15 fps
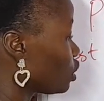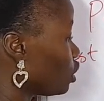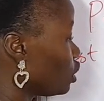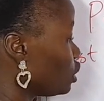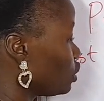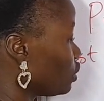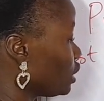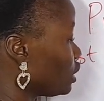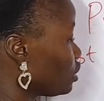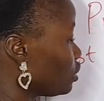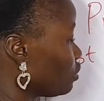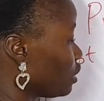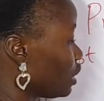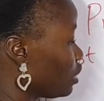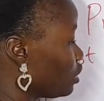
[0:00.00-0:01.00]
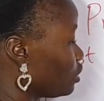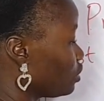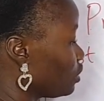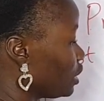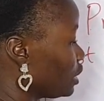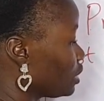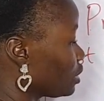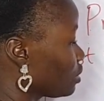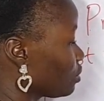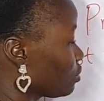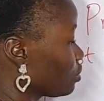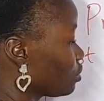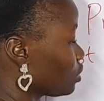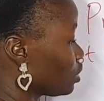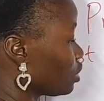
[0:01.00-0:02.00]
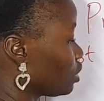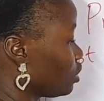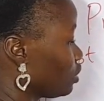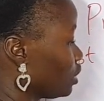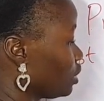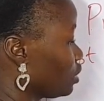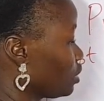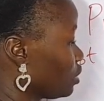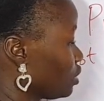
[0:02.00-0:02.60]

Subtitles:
100 over 100. Sorry.